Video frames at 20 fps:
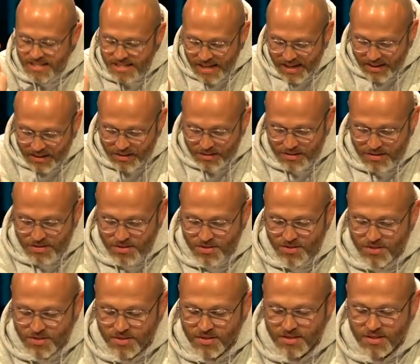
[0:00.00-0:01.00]

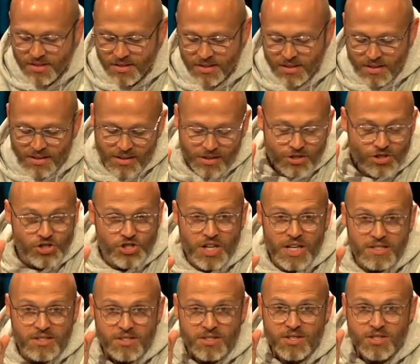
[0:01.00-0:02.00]
years,
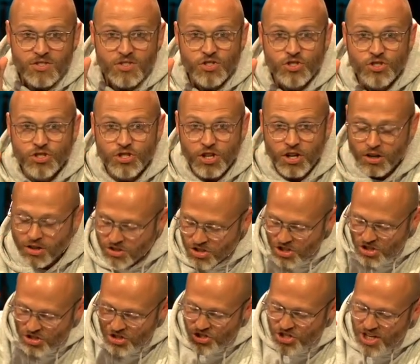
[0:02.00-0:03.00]
Jesus'
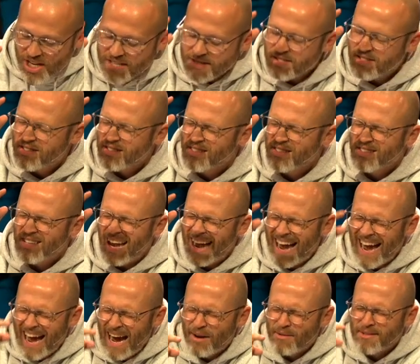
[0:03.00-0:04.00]
church, Jesus'
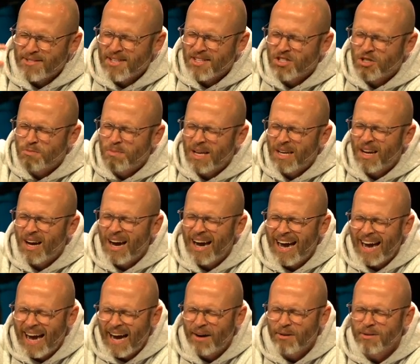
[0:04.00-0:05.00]
house has been a
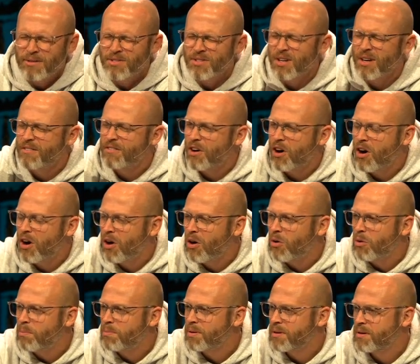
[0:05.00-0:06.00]
house of
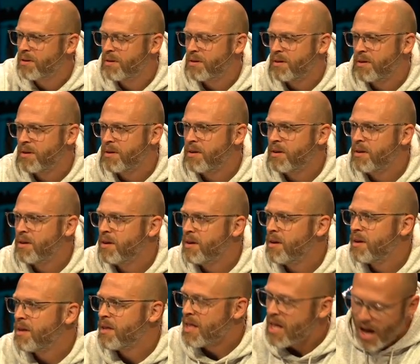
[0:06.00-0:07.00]
hope.
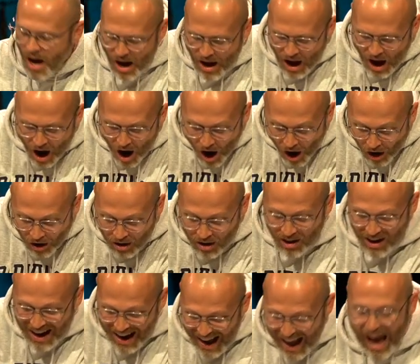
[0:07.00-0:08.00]

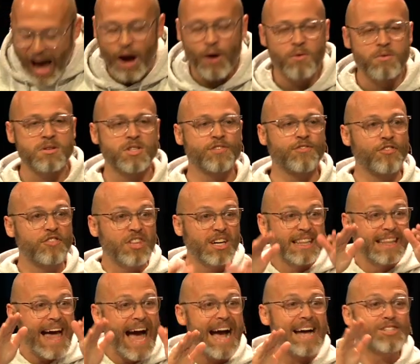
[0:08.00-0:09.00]
Our house, for
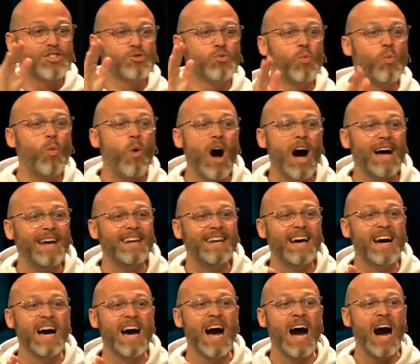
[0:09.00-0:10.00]
the last
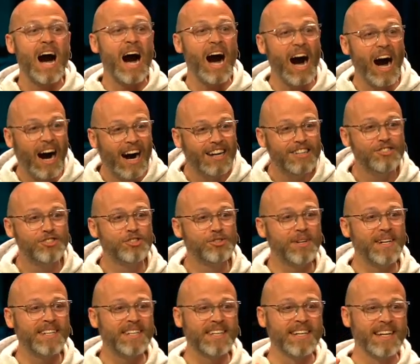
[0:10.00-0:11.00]

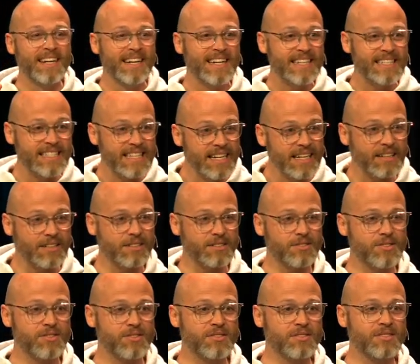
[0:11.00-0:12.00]
100
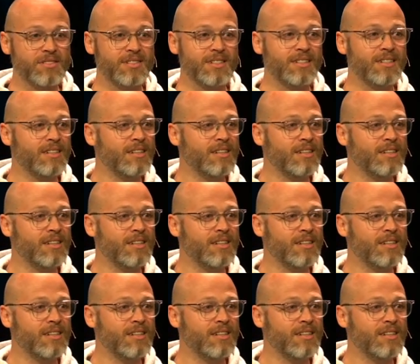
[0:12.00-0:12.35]
years,